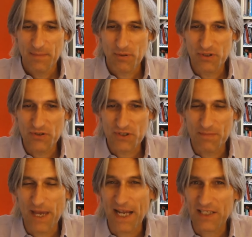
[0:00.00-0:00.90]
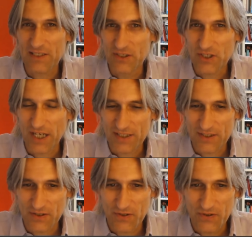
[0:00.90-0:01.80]
produced some excellent
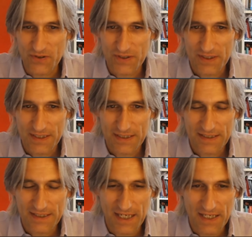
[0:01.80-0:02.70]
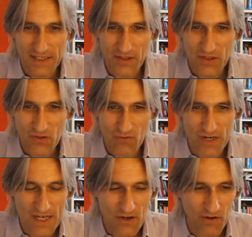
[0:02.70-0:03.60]
chess on day
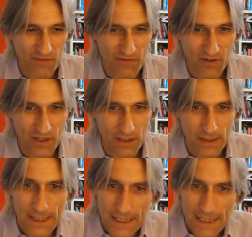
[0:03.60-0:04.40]
three of the final.